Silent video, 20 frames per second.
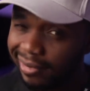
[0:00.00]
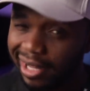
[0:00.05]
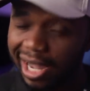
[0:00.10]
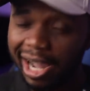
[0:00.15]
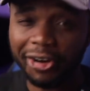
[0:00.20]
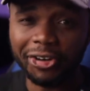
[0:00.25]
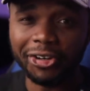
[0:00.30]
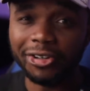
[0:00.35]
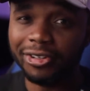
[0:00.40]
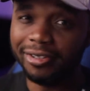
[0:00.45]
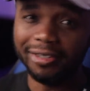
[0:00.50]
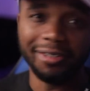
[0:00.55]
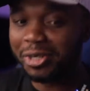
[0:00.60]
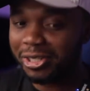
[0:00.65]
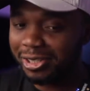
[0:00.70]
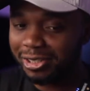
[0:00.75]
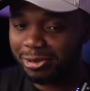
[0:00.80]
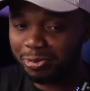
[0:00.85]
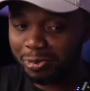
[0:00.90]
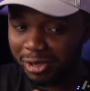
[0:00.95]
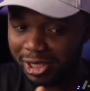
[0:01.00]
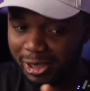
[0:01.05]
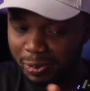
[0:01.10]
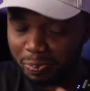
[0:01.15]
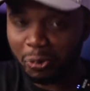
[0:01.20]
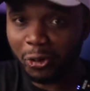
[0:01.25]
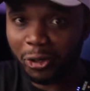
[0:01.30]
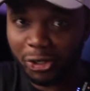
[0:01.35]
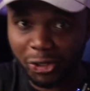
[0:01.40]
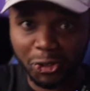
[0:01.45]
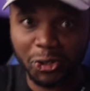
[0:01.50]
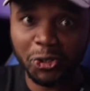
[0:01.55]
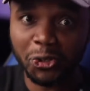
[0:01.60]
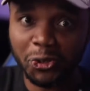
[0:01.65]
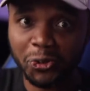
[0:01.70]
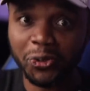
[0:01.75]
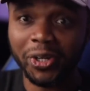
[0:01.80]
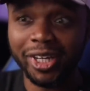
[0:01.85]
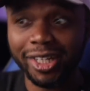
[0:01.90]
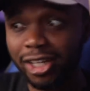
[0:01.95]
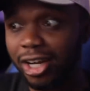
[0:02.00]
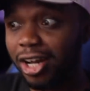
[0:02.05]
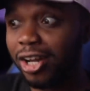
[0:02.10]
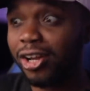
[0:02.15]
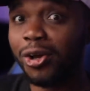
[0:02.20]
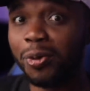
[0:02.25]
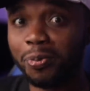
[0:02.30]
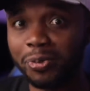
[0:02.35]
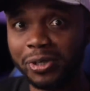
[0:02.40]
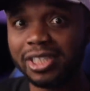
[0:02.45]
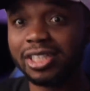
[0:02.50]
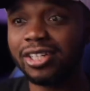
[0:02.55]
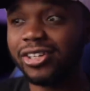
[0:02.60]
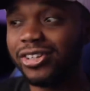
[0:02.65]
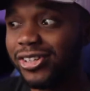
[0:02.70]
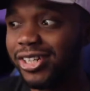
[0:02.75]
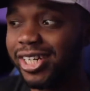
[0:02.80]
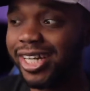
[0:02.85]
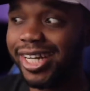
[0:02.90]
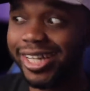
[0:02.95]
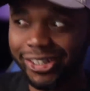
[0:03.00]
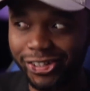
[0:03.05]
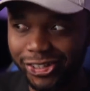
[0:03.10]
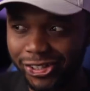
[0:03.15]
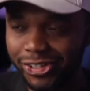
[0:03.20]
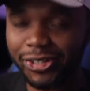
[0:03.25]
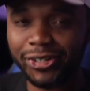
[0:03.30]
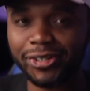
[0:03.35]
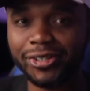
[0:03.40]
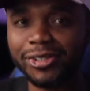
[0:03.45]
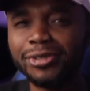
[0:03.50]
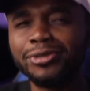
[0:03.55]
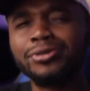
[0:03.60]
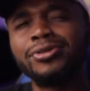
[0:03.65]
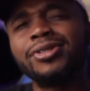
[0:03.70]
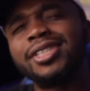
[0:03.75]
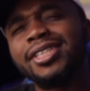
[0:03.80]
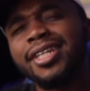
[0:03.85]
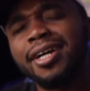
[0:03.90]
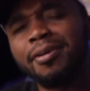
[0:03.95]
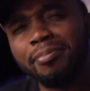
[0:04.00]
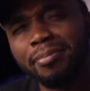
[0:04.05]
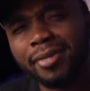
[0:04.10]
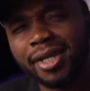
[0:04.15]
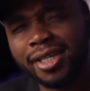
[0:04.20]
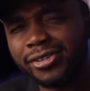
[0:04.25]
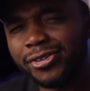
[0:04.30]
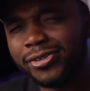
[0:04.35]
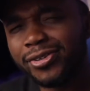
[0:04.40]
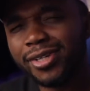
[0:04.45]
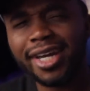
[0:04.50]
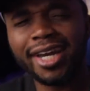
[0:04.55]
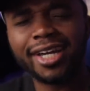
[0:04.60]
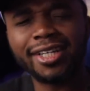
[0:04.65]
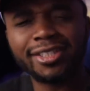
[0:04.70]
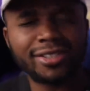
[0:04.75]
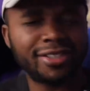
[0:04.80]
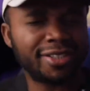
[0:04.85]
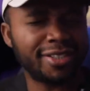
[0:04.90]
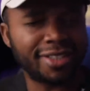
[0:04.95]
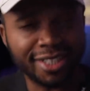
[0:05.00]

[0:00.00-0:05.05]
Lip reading: I don't know. Because if we spot you in the club with another girl, does that mean you guys are